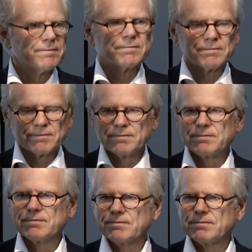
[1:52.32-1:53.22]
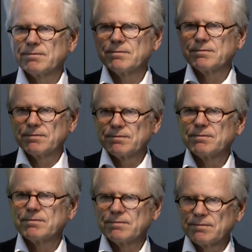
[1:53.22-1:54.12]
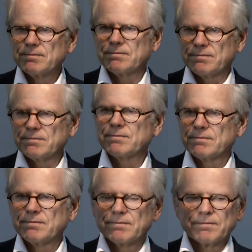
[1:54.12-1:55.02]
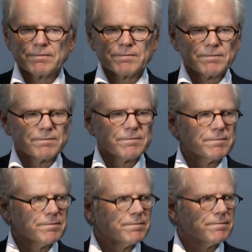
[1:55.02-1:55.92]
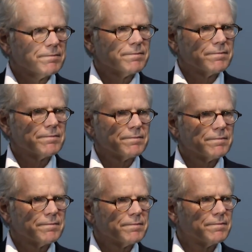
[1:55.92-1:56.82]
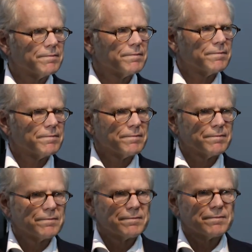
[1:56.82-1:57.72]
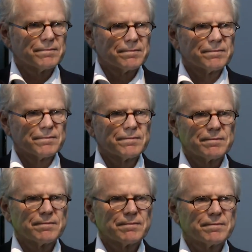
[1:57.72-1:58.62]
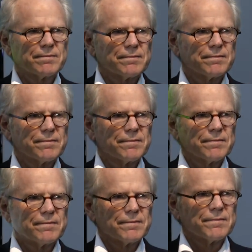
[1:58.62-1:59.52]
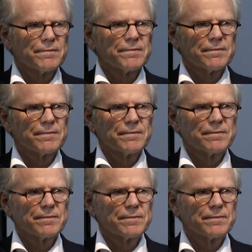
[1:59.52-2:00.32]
This person isn't speaking.